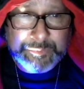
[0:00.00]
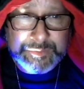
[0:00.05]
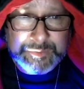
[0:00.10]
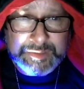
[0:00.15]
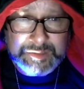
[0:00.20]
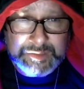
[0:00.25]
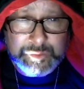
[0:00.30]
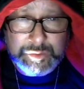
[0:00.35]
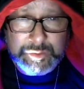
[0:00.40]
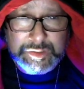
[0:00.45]

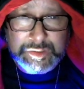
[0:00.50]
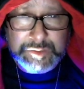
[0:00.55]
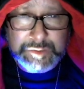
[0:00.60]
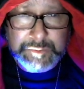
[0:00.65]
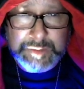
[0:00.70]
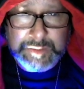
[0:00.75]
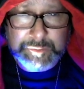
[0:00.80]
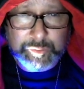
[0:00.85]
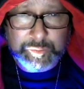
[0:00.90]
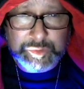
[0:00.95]
This was
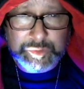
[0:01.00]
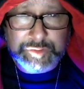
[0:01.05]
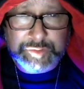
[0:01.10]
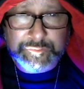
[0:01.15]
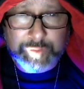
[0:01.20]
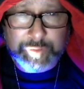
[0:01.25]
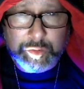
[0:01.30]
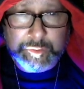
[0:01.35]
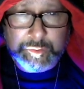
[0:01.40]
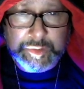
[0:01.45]
people with
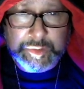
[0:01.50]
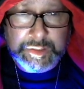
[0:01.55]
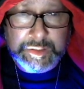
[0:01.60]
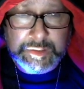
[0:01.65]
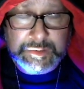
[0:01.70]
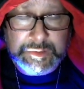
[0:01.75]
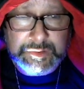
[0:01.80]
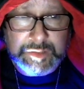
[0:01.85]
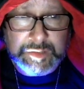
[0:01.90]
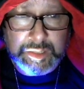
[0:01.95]

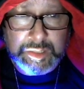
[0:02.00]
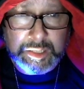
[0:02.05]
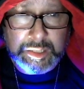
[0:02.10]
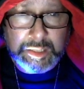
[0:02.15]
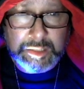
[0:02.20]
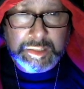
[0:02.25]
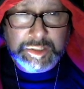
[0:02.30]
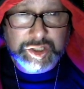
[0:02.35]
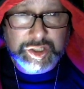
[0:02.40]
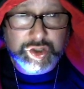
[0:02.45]
deformities,
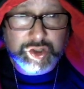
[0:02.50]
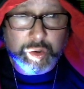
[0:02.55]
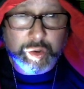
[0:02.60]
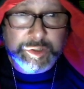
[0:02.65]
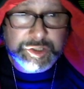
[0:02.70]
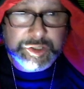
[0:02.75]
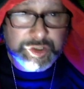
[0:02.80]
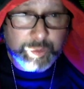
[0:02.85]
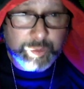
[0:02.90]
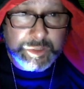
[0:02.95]

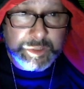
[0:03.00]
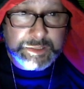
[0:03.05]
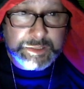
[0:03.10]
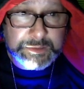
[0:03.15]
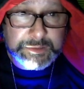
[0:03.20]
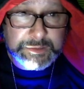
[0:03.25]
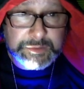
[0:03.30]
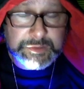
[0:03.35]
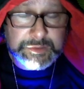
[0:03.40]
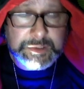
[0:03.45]
conjoined
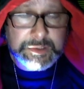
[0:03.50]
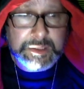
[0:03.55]
twins,